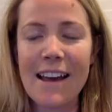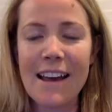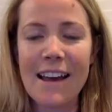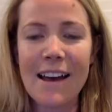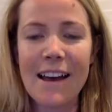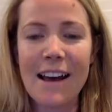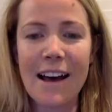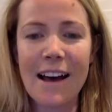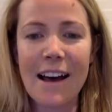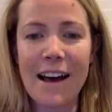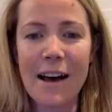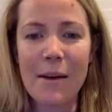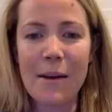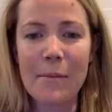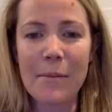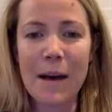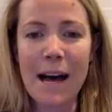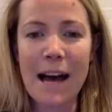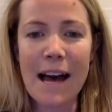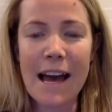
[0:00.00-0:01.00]

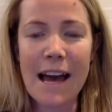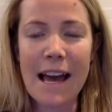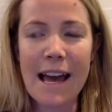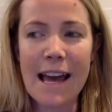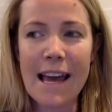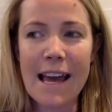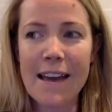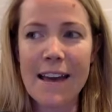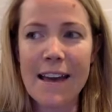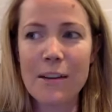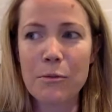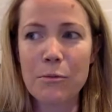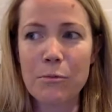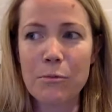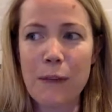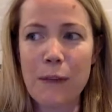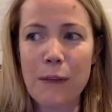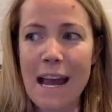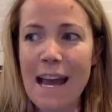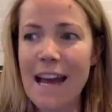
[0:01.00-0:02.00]
um, I
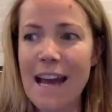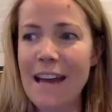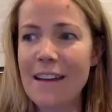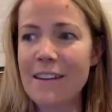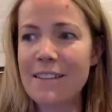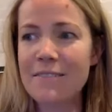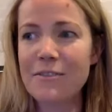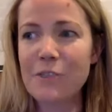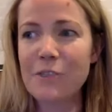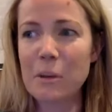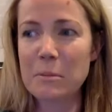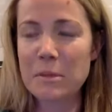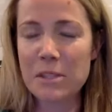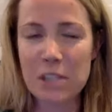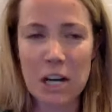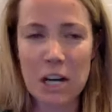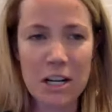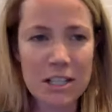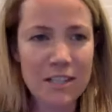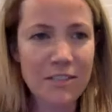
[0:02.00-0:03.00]
ran from
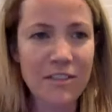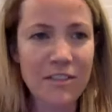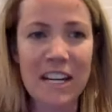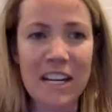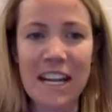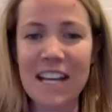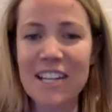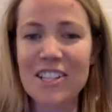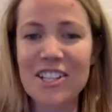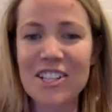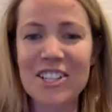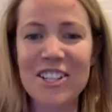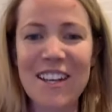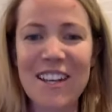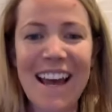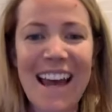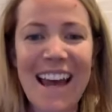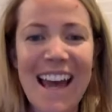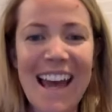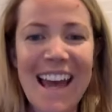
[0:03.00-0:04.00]
start to finish,
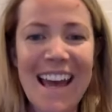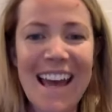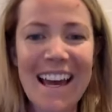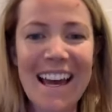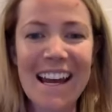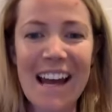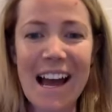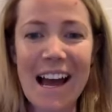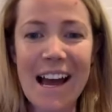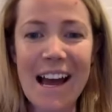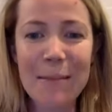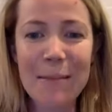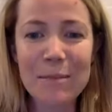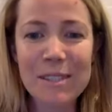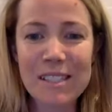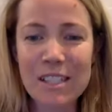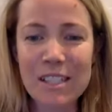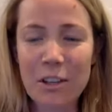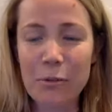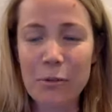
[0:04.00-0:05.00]
and I am
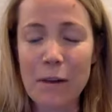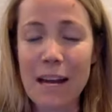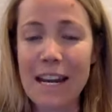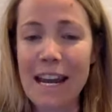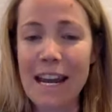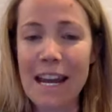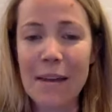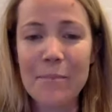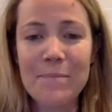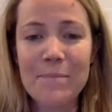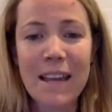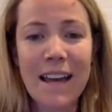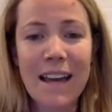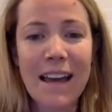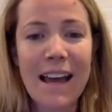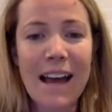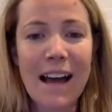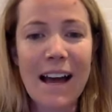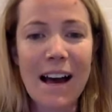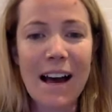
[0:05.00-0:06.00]
still running.
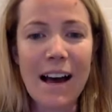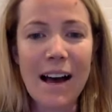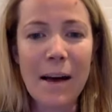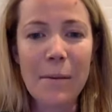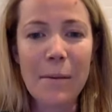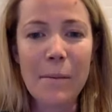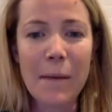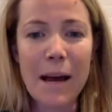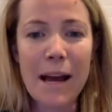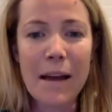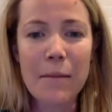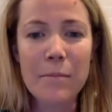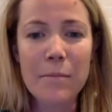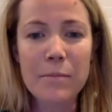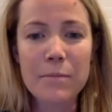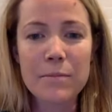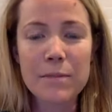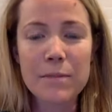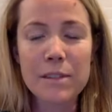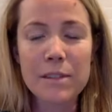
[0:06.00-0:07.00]
Um,
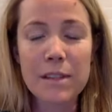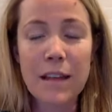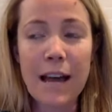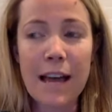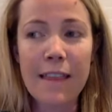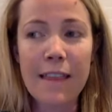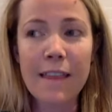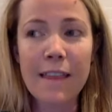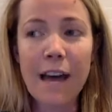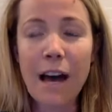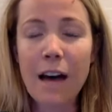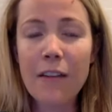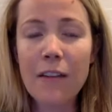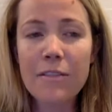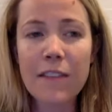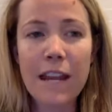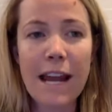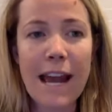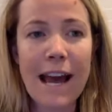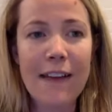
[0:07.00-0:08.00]
I'm I
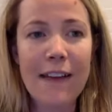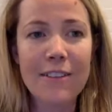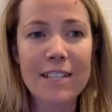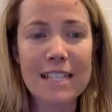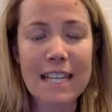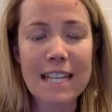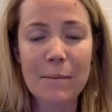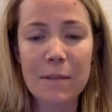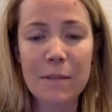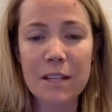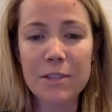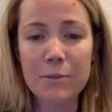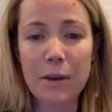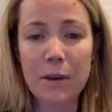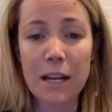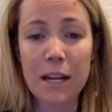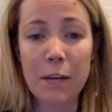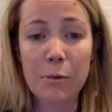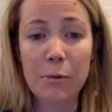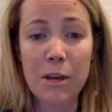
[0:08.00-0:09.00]
love that I have a team that's
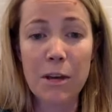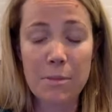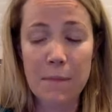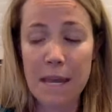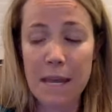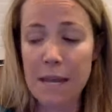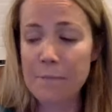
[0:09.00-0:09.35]
running with me,